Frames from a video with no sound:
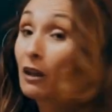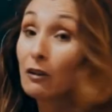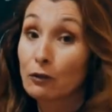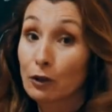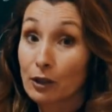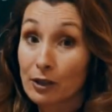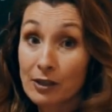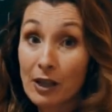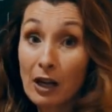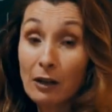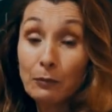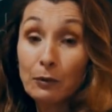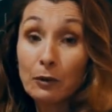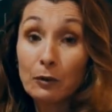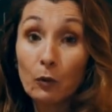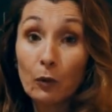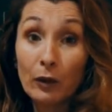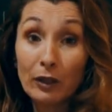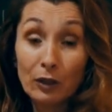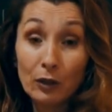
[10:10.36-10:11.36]
For example,
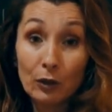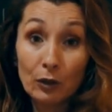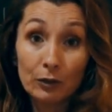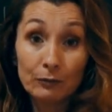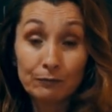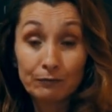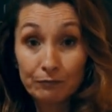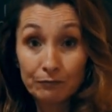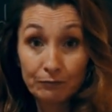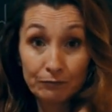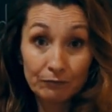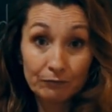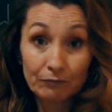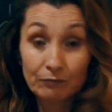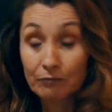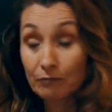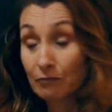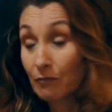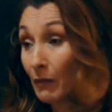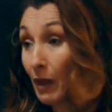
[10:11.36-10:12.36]
when you're
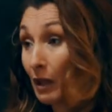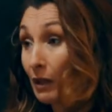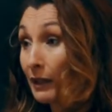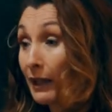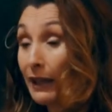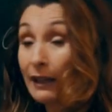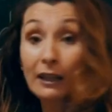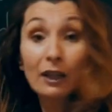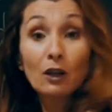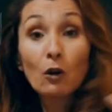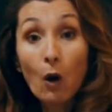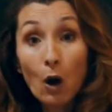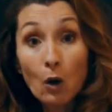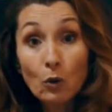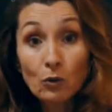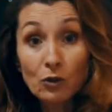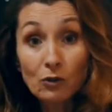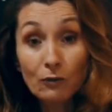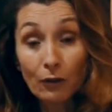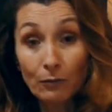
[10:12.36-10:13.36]
getting
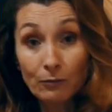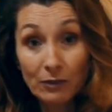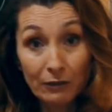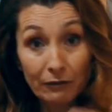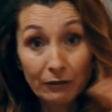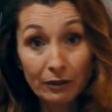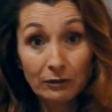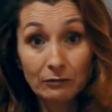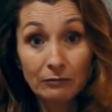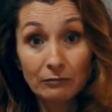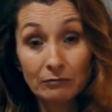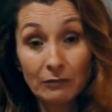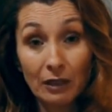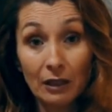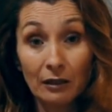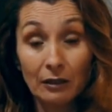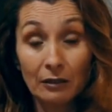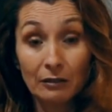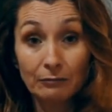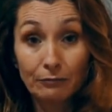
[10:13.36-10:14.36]
quotes from
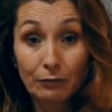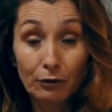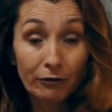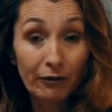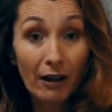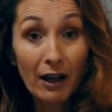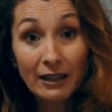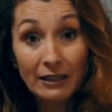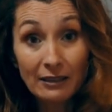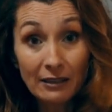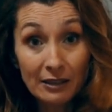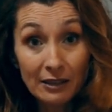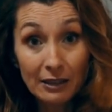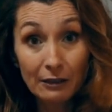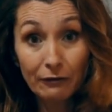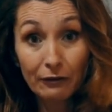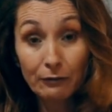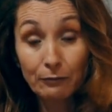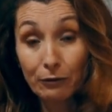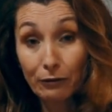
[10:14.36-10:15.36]
different providers,
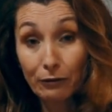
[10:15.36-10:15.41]
different